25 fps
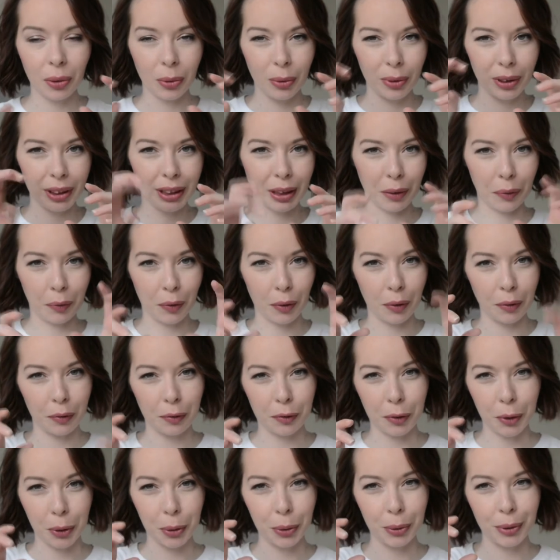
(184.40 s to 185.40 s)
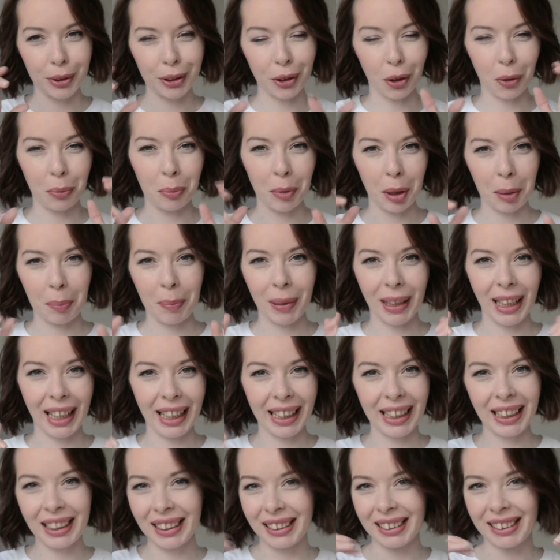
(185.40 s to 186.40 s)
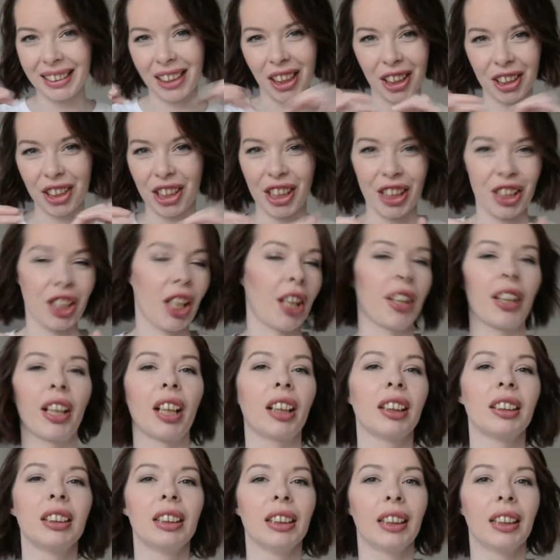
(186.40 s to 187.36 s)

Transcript: all the different foods on my plate touch each other.